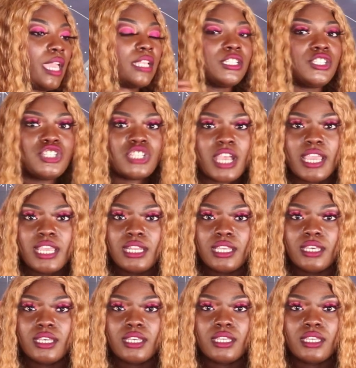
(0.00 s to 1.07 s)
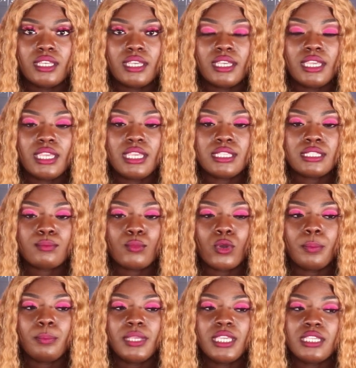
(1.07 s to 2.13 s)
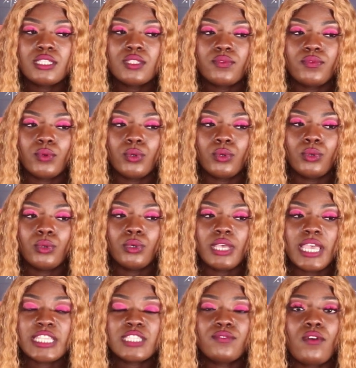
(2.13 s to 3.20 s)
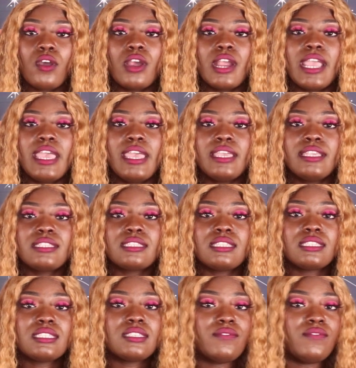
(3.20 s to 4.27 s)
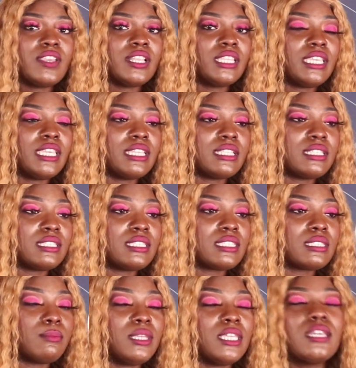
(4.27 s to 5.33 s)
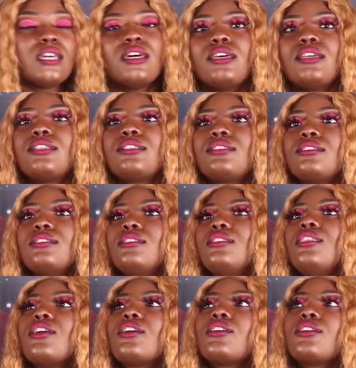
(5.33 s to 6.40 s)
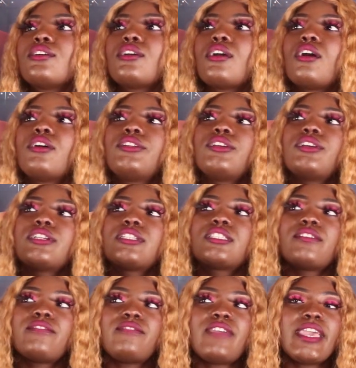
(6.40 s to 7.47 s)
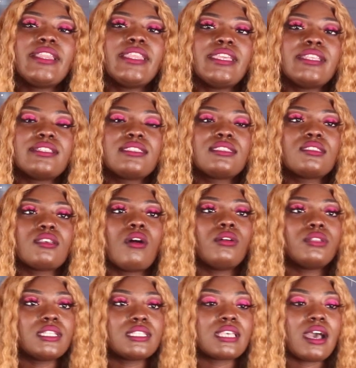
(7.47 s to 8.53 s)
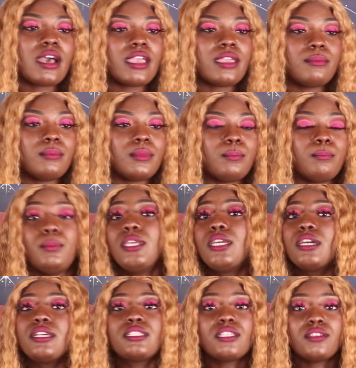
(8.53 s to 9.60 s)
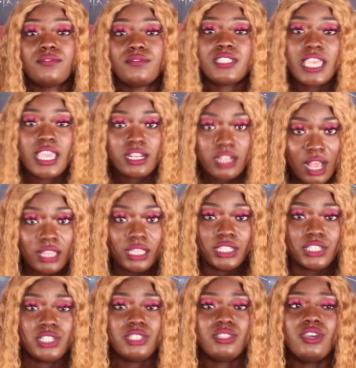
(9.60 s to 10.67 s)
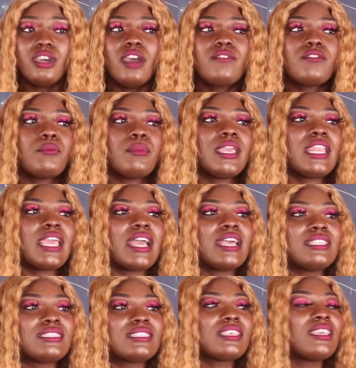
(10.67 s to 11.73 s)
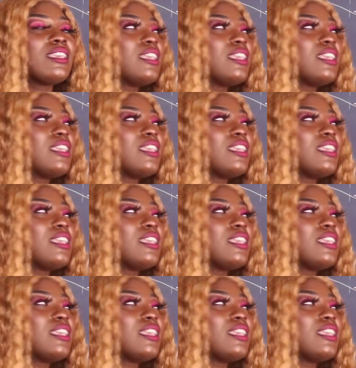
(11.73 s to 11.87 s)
China is more peaceful as far as the civilians, because they're under a surveillance all the time because of technology. The government has,